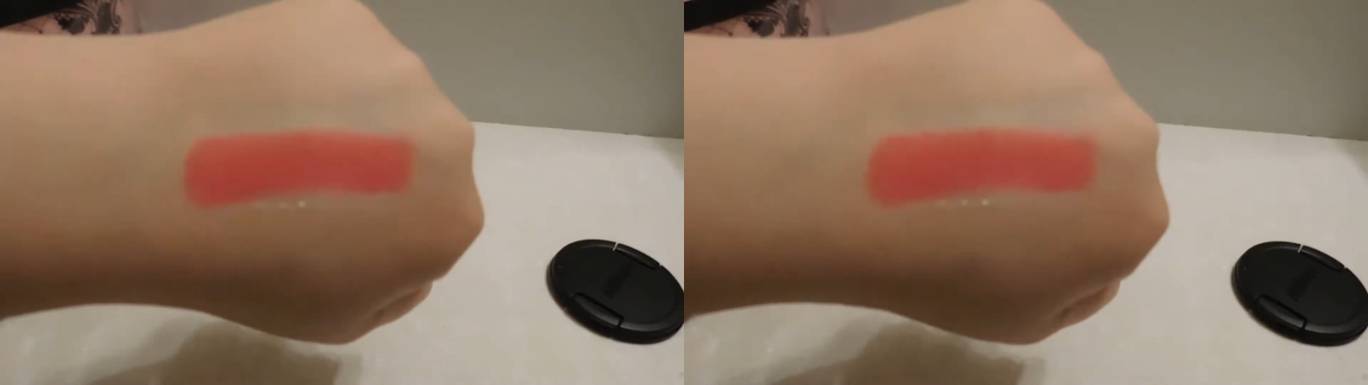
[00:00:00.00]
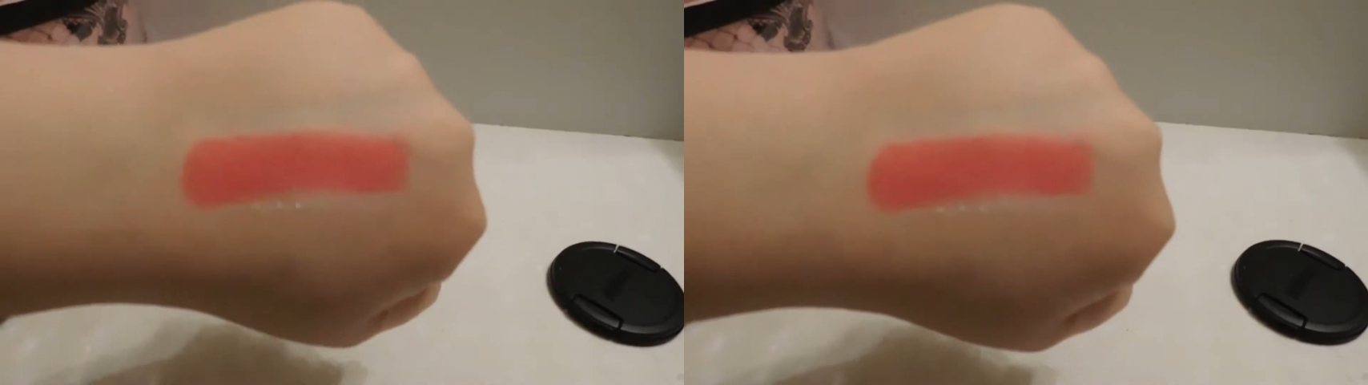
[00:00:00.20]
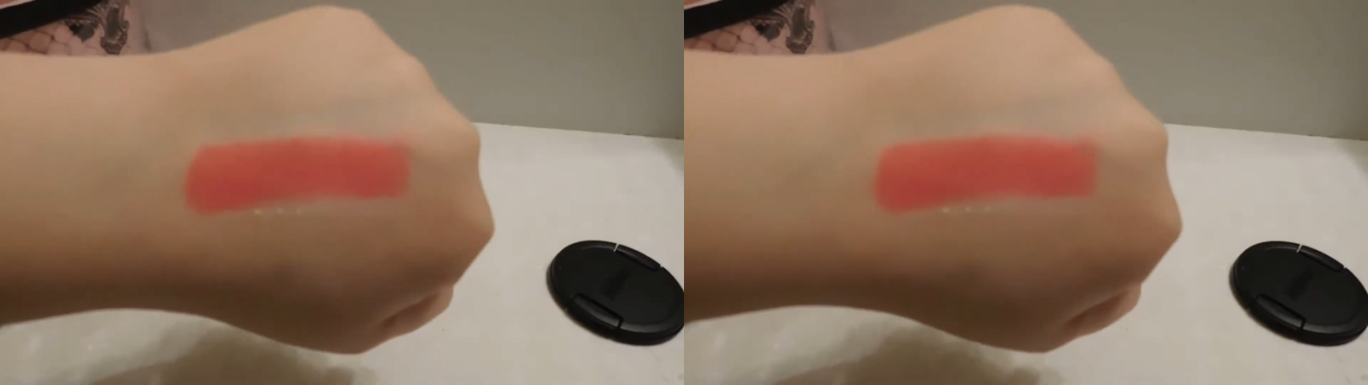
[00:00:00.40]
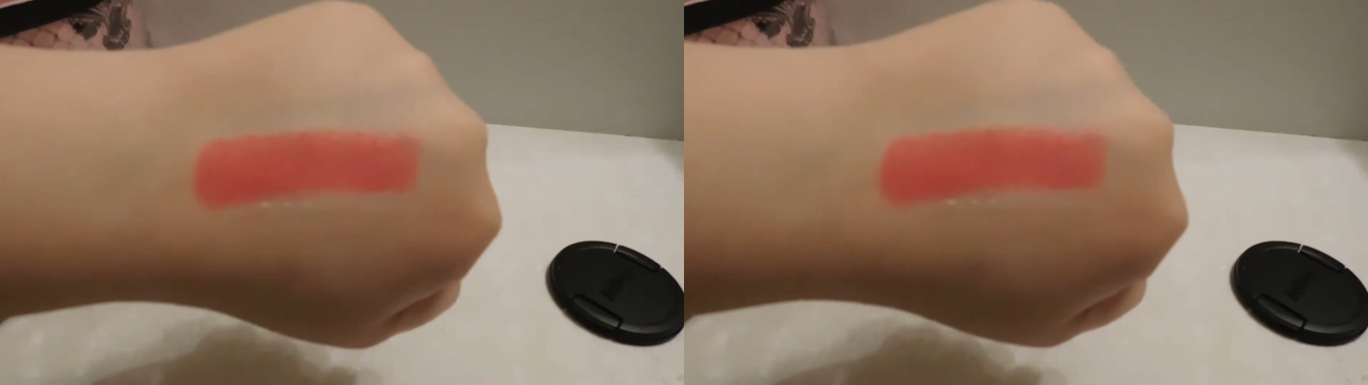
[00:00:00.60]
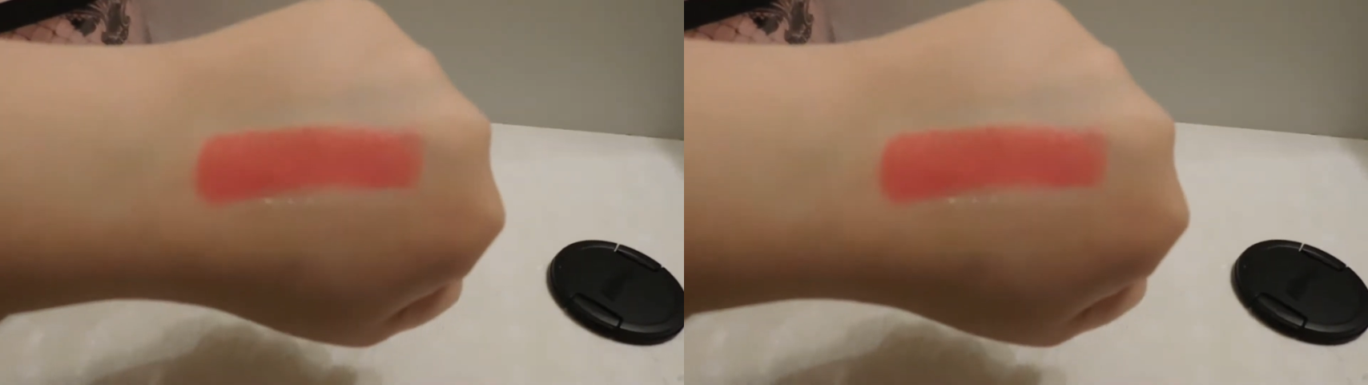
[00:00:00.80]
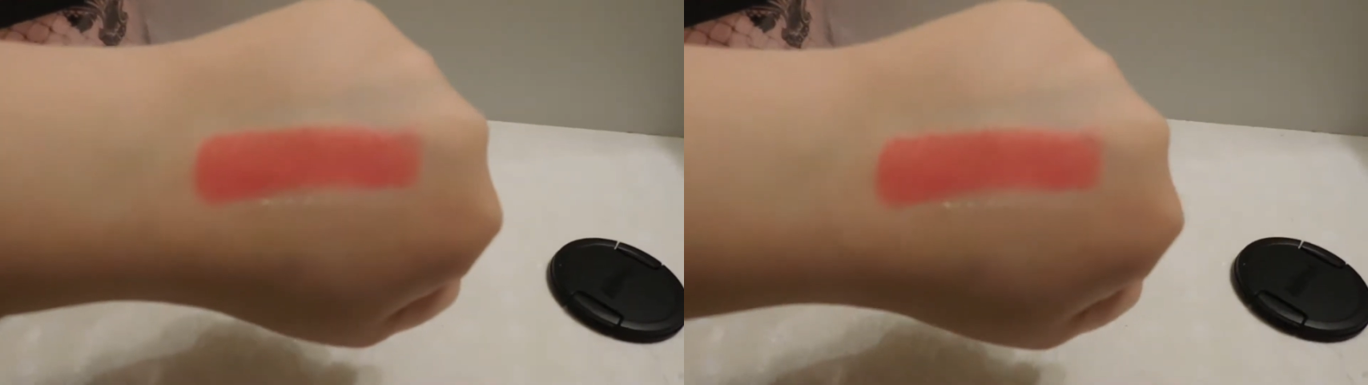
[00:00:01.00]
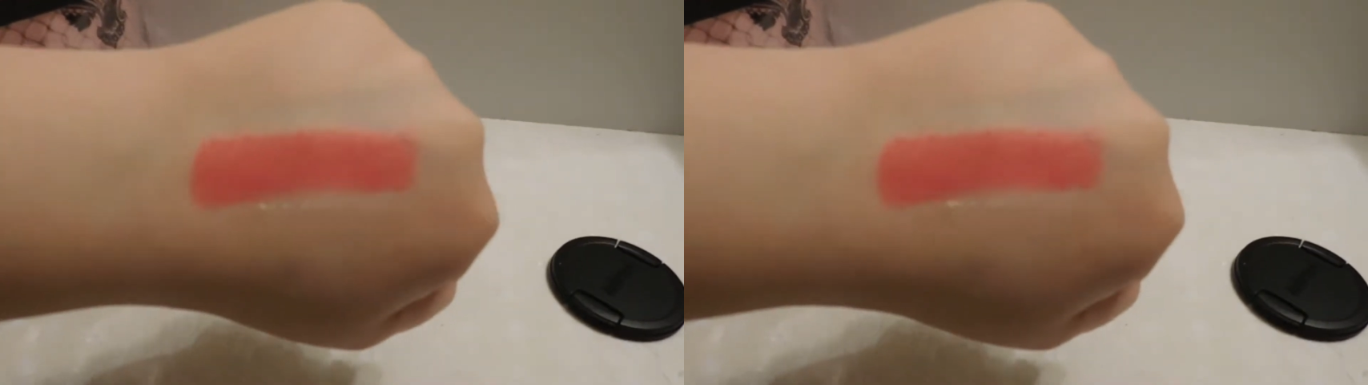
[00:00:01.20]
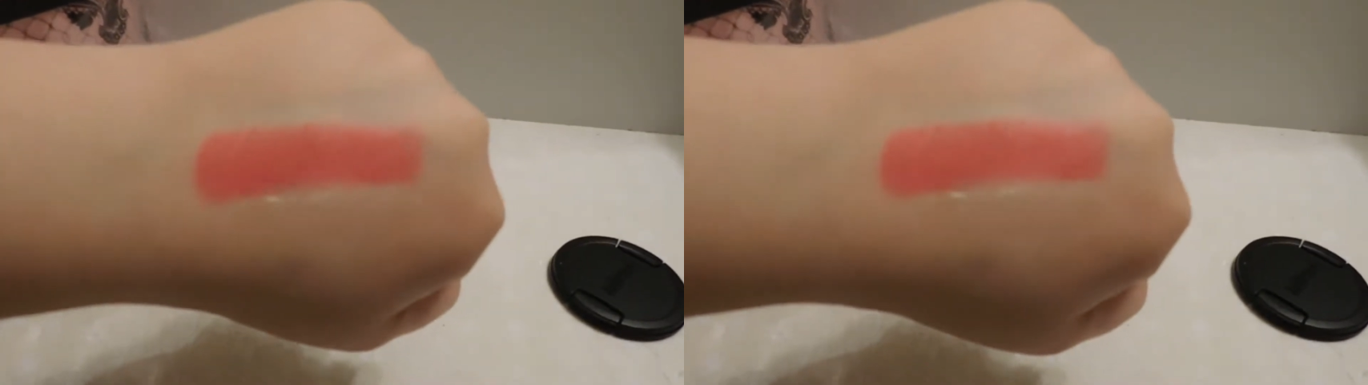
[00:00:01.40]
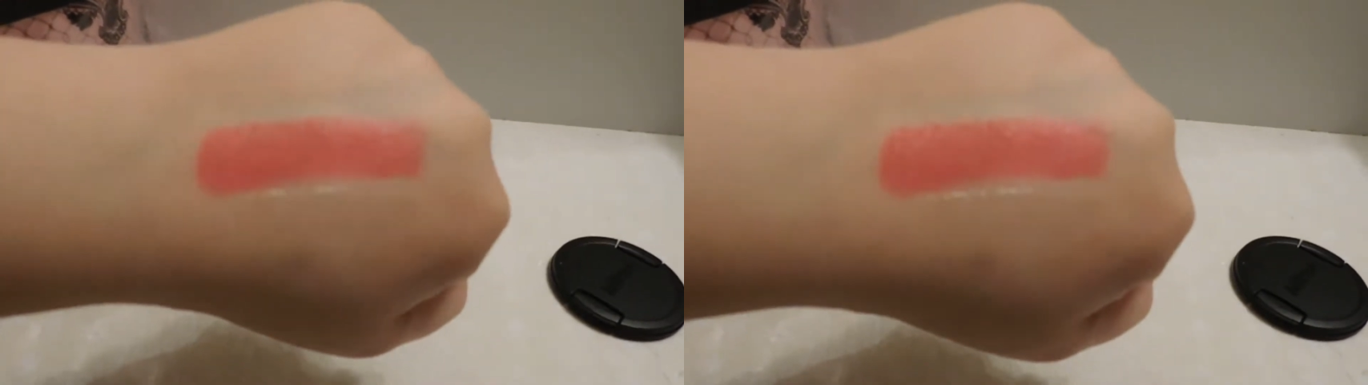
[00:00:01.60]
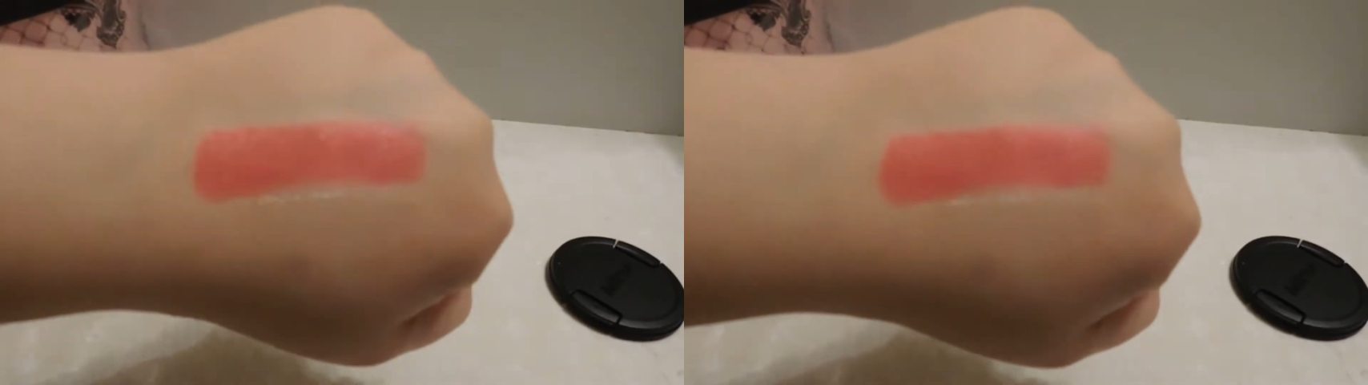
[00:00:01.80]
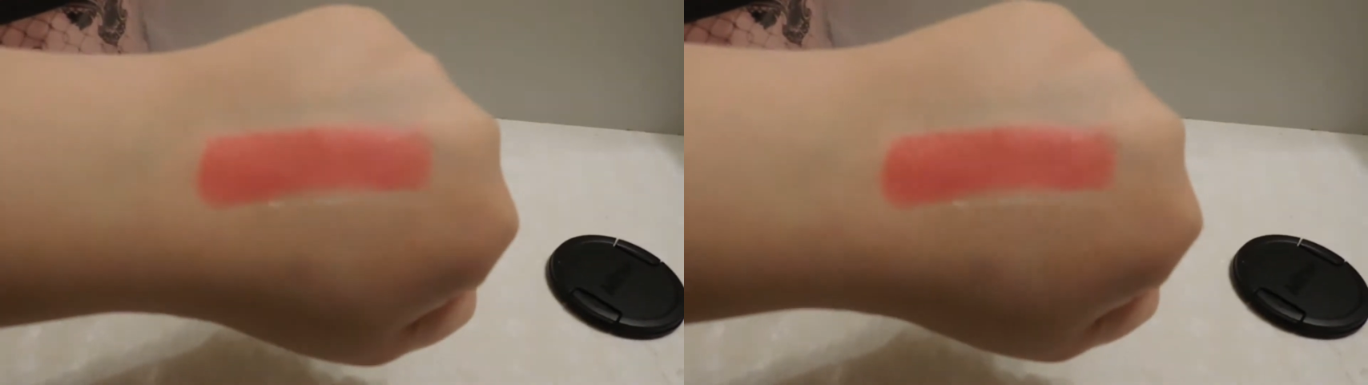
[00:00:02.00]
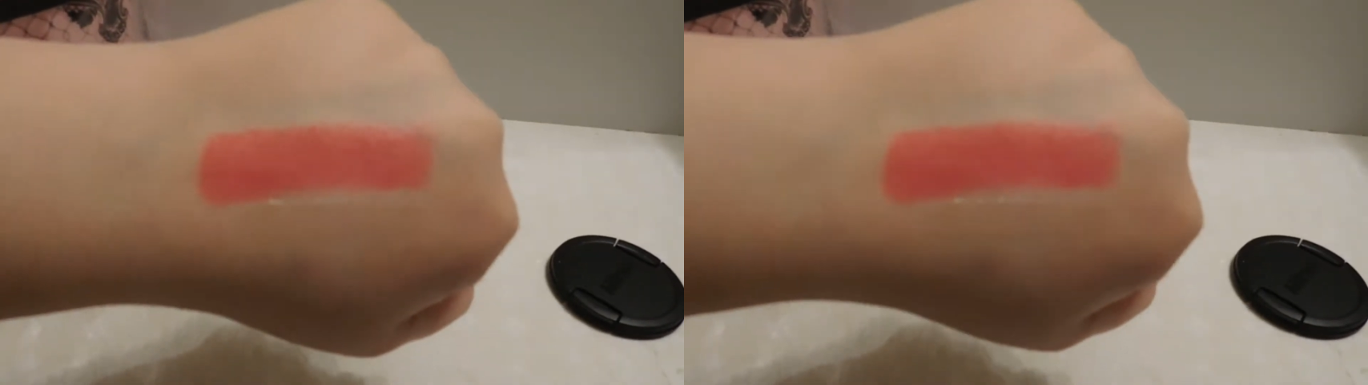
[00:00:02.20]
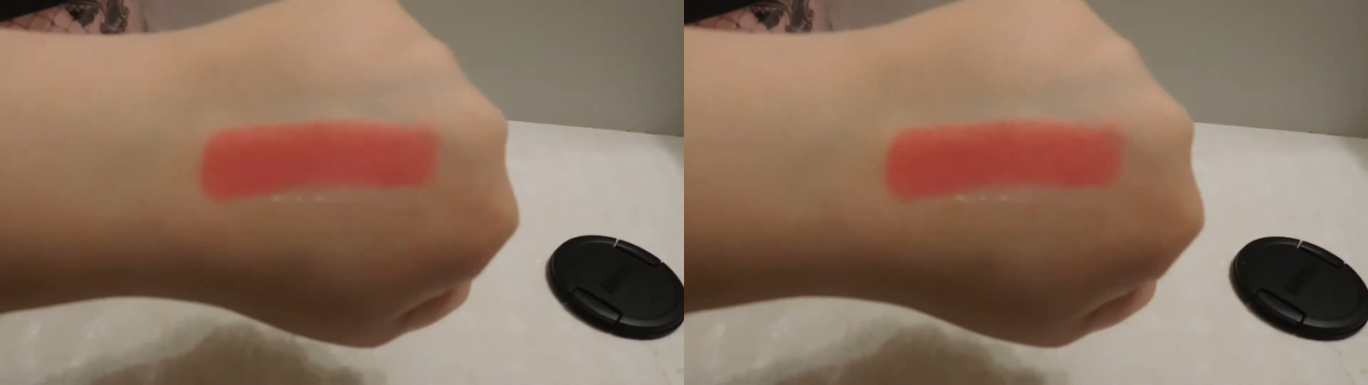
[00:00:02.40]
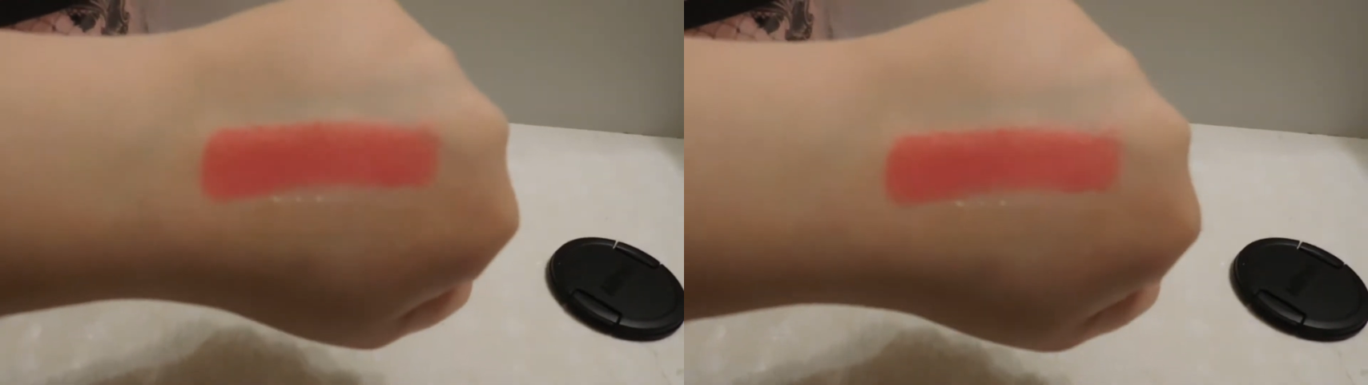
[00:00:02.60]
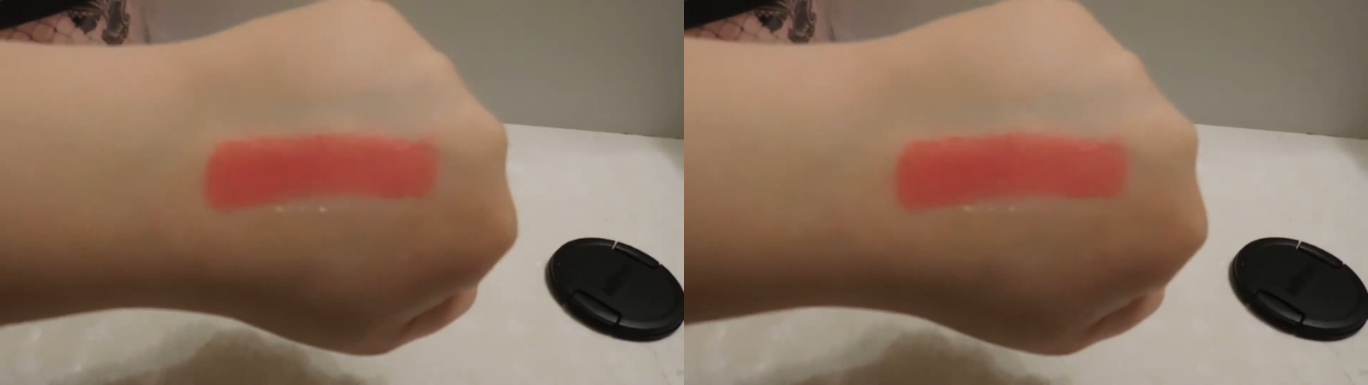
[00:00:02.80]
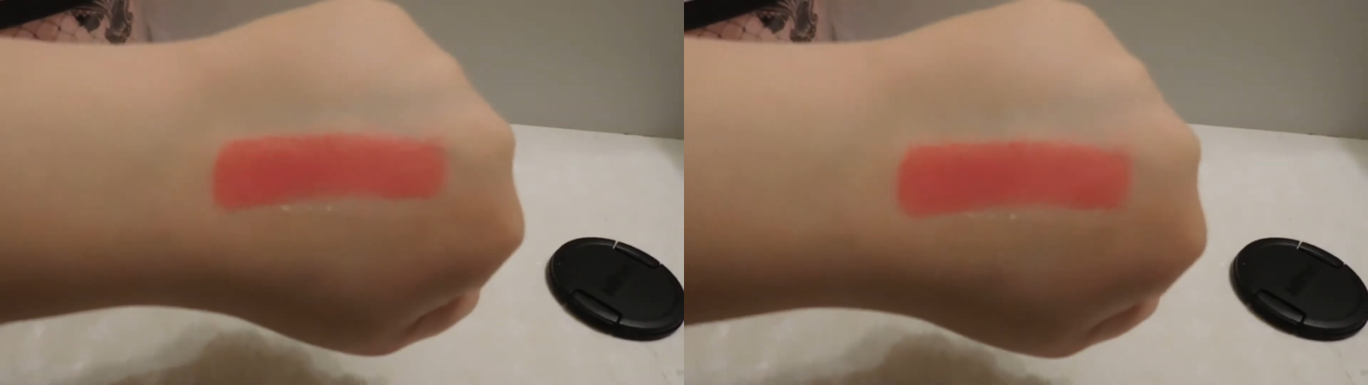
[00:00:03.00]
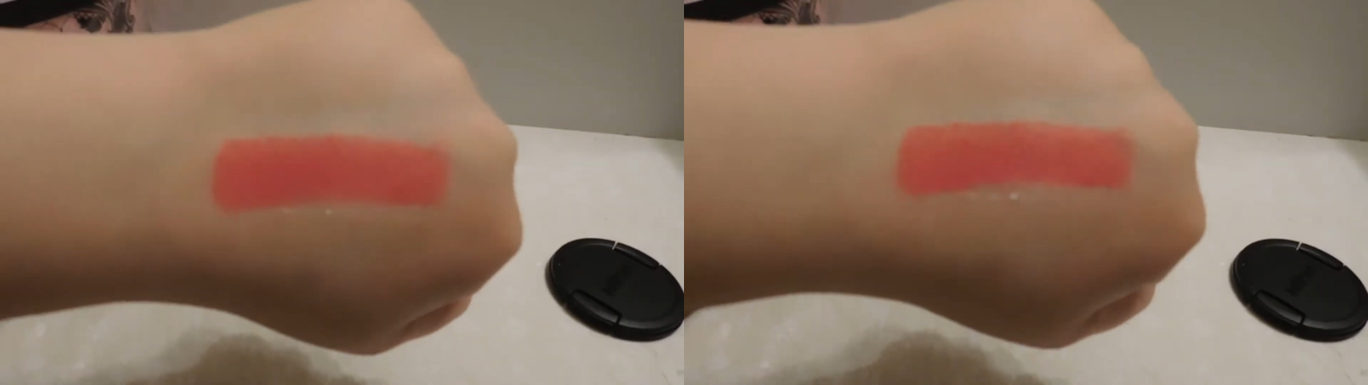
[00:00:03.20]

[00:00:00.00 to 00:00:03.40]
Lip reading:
No face is visible, so there are no lips to read.